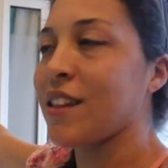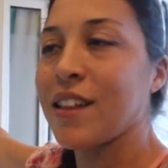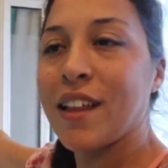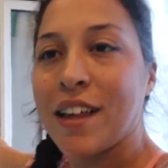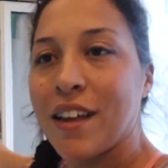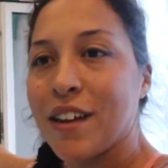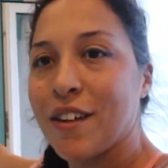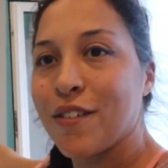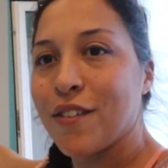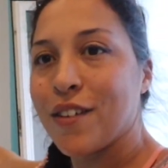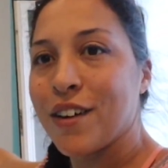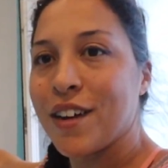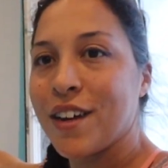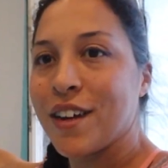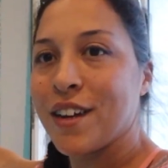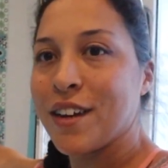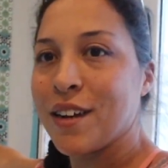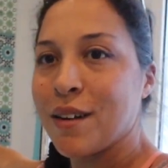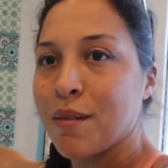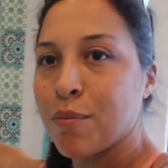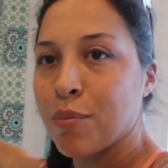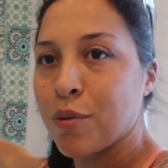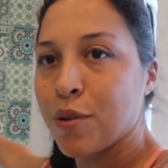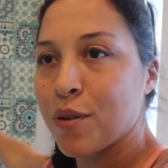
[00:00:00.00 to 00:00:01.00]
light green
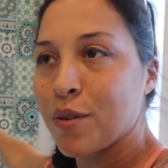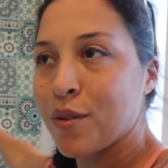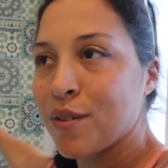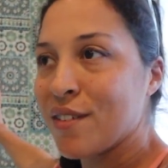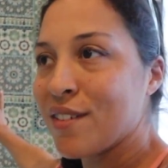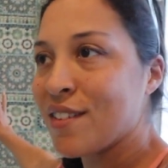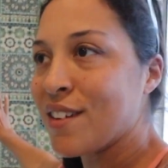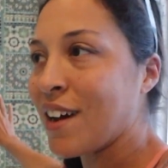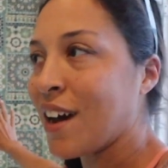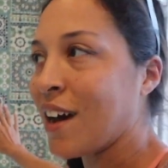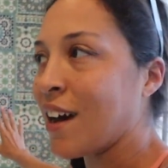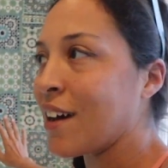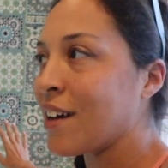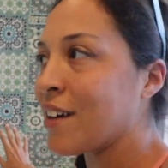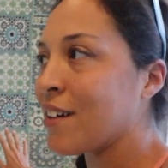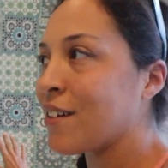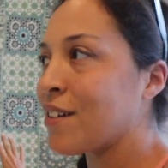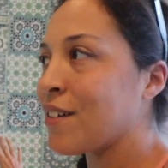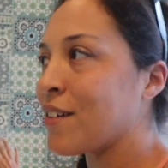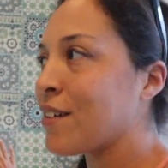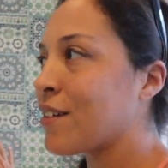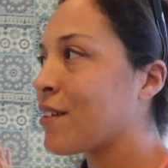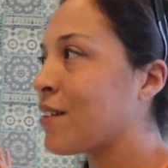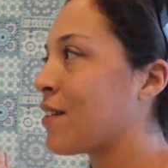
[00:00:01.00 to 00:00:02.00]
and blue
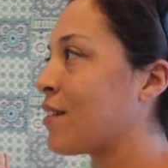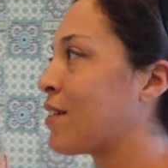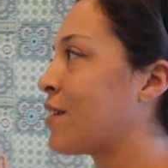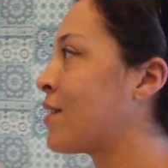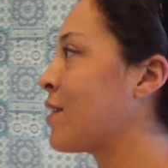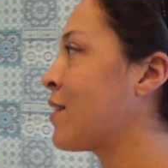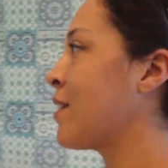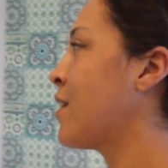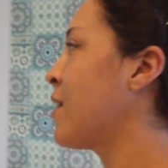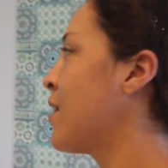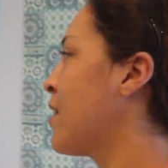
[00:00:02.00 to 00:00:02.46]
tiles,